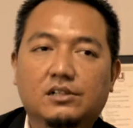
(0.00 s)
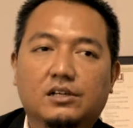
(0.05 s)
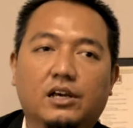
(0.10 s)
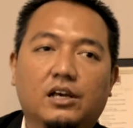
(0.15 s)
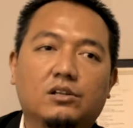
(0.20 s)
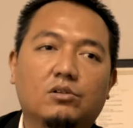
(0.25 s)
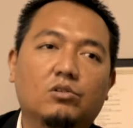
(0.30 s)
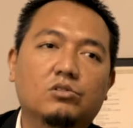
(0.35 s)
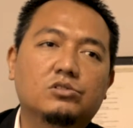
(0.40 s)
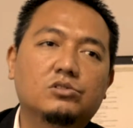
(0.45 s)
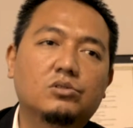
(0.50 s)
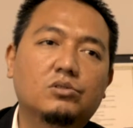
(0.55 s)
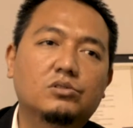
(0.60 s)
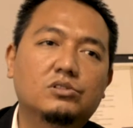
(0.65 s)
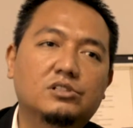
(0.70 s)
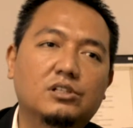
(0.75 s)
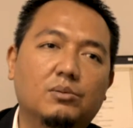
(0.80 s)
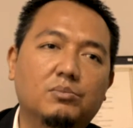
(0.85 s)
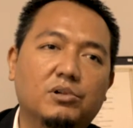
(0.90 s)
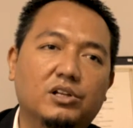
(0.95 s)
and also
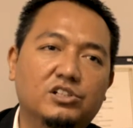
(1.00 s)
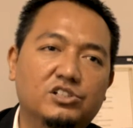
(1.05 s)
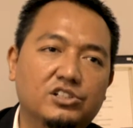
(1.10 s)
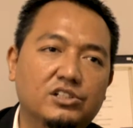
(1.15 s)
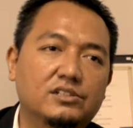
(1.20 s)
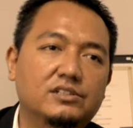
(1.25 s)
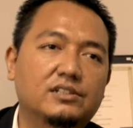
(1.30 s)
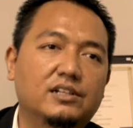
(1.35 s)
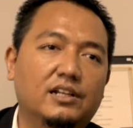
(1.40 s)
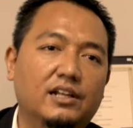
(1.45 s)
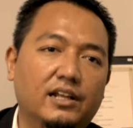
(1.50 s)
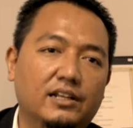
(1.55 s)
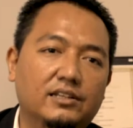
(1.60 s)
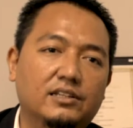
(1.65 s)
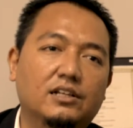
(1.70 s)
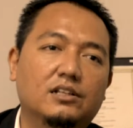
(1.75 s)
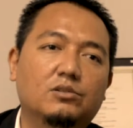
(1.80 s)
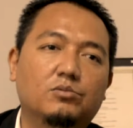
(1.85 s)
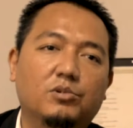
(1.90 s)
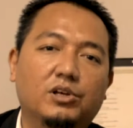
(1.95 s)
some research
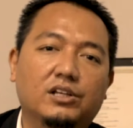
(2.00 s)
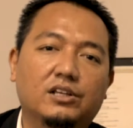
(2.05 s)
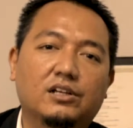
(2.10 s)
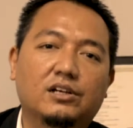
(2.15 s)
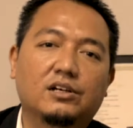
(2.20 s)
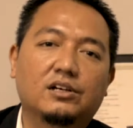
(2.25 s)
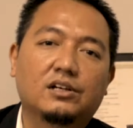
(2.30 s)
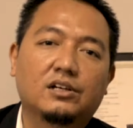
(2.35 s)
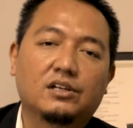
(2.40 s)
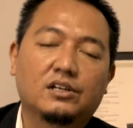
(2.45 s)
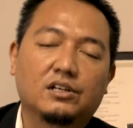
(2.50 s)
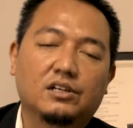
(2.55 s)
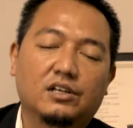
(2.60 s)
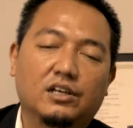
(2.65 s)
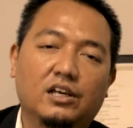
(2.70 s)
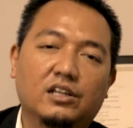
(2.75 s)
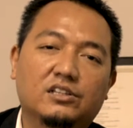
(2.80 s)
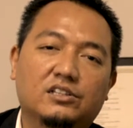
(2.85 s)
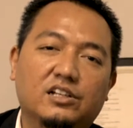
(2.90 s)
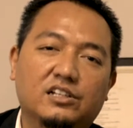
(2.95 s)
related with the
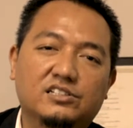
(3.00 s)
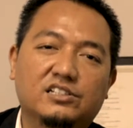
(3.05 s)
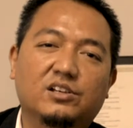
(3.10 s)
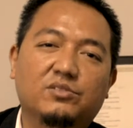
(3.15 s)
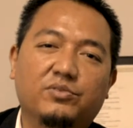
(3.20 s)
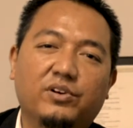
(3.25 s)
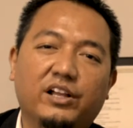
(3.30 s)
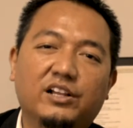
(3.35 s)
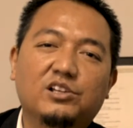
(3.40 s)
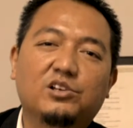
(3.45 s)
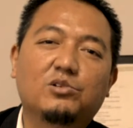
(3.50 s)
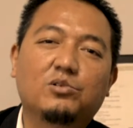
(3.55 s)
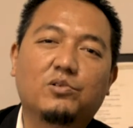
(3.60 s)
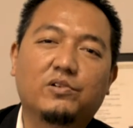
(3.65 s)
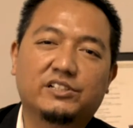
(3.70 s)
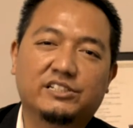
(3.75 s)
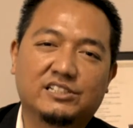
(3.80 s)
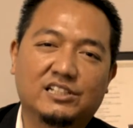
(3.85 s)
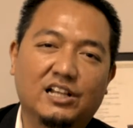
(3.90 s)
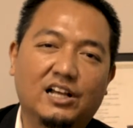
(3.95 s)
intrinsic value
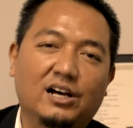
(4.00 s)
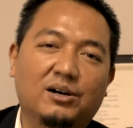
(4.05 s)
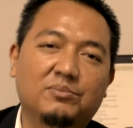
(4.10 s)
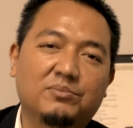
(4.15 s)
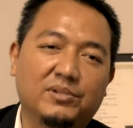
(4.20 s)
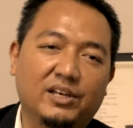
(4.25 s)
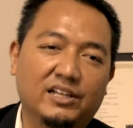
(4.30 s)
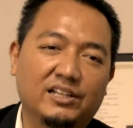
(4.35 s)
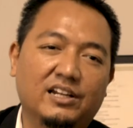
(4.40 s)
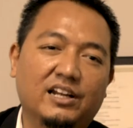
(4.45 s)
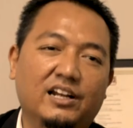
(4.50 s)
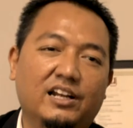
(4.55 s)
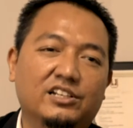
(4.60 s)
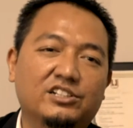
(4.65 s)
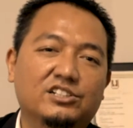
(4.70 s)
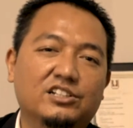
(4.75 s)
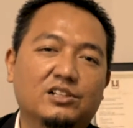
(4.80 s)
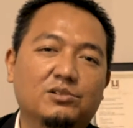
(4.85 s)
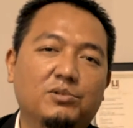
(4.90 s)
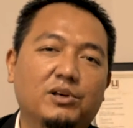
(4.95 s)
of Islam in
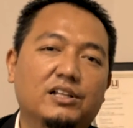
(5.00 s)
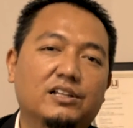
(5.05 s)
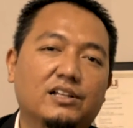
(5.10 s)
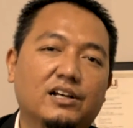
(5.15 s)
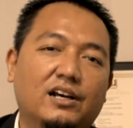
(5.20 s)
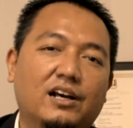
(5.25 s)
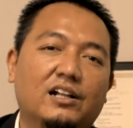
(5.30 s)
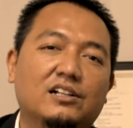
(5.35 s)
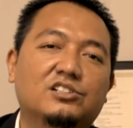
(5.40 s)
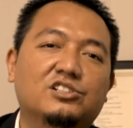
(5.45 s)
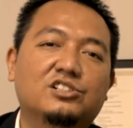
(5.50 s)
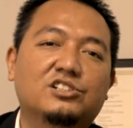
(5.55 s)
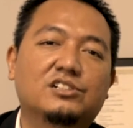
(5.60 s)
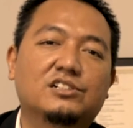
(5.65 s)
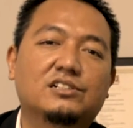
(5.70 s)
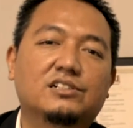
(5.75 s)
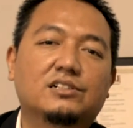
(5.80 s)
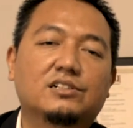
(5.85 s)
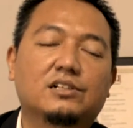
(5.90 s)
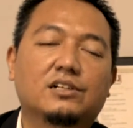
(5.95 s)
relation with the
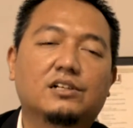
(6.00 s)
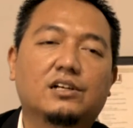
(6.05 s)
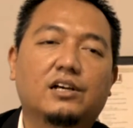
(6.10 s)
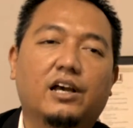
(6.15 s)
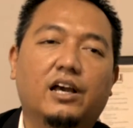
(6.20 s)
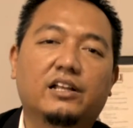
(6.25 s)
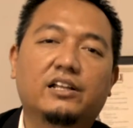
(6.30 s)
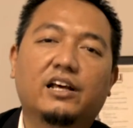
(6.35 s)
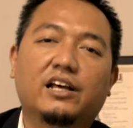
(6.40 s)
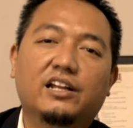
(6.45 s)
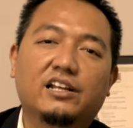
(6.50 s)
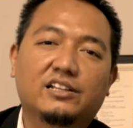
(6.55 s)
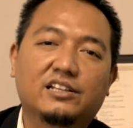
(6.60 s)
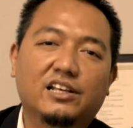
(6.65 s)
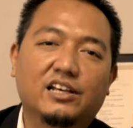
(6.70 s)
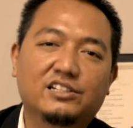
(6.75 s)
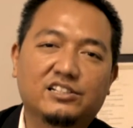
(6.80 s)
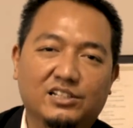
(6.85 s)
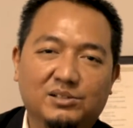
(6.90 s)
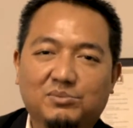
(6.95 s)
culture and
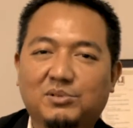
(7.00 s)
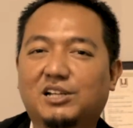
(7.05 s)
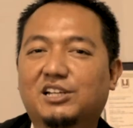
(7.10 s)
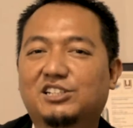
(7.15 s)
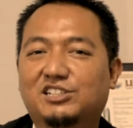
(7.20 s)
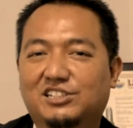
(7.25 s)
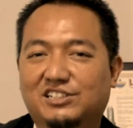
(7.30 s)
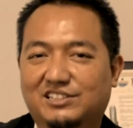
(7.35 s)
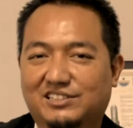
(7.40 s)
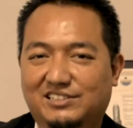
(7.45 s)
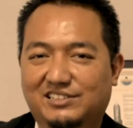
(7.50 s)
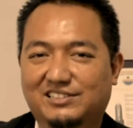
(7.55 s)
heritage in Malaysia.